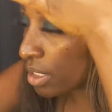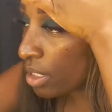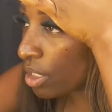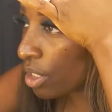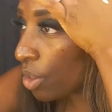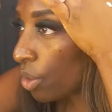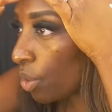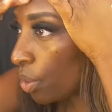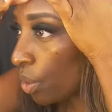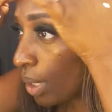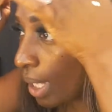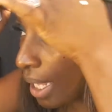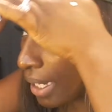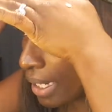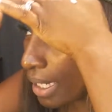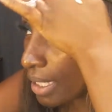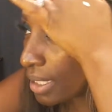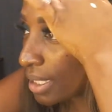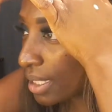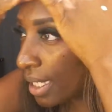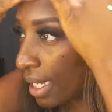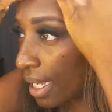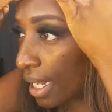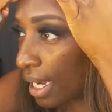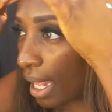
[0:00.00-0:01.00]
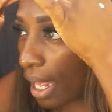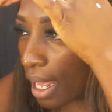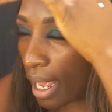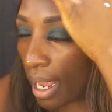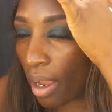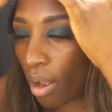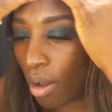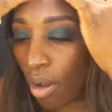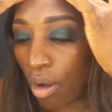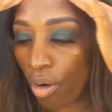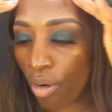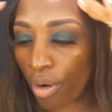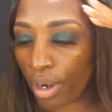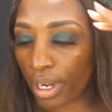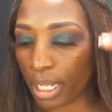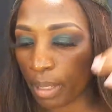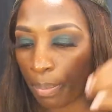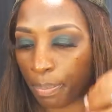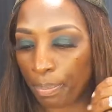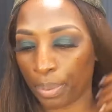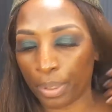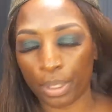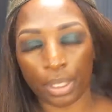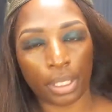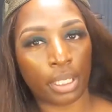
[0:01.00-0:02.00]
So like I said, I already
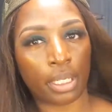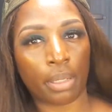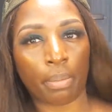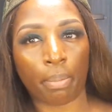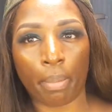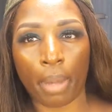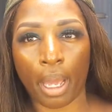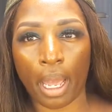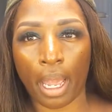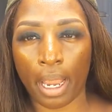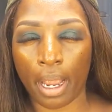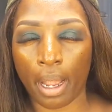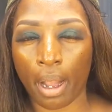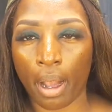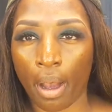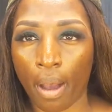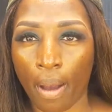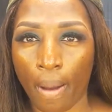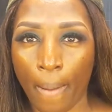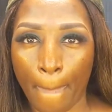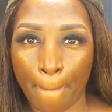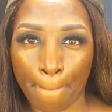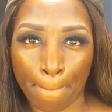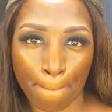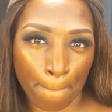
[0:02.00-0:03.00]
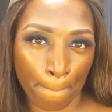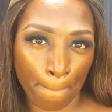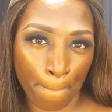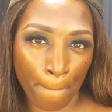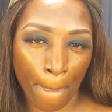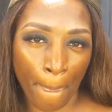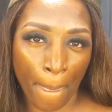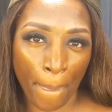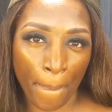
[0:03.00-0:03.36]
put my